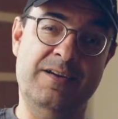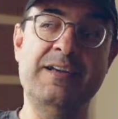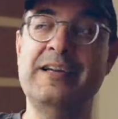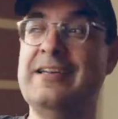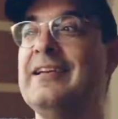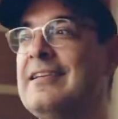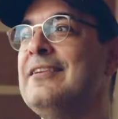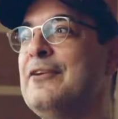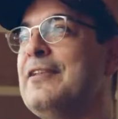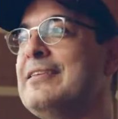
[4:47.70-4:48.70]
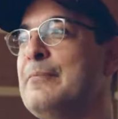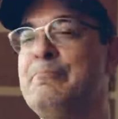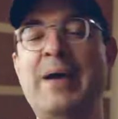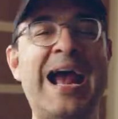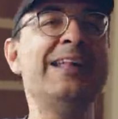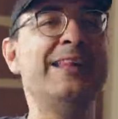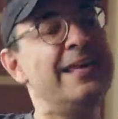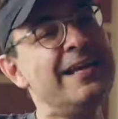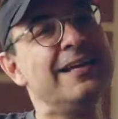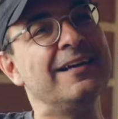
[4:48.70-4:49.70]
And you know, that's a bad
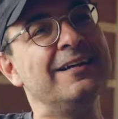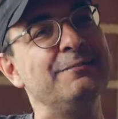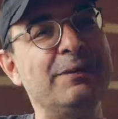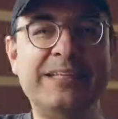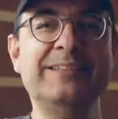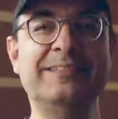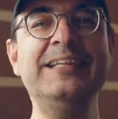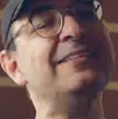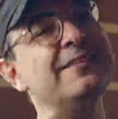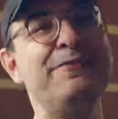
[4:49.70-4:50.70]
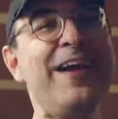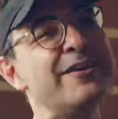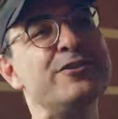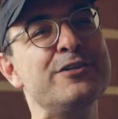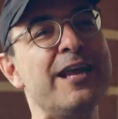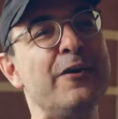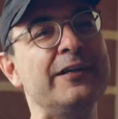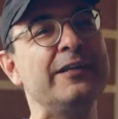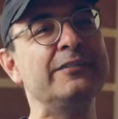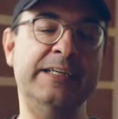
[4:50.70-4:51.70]
thing. But that's the fashion
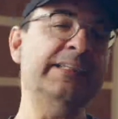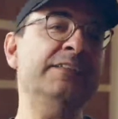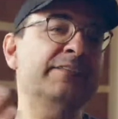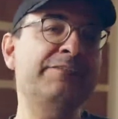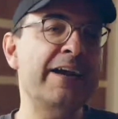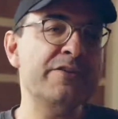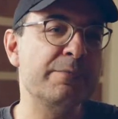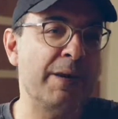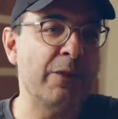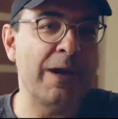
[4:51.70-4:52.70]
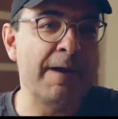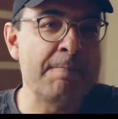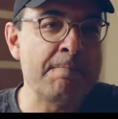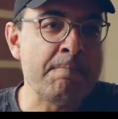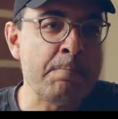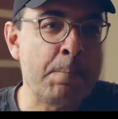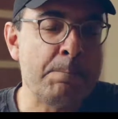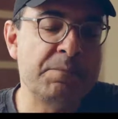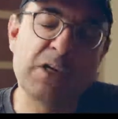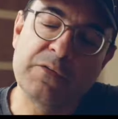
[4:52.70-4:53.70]
nowadays. And it is a fashion, by the way.
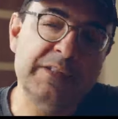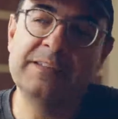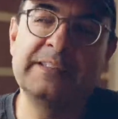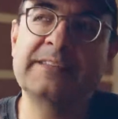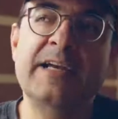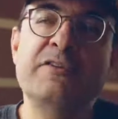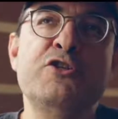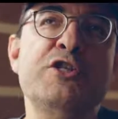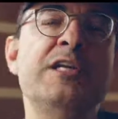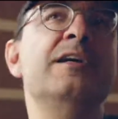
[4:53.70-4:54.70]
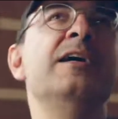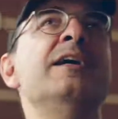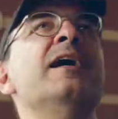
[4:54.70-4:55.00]
You know, this kind of shit,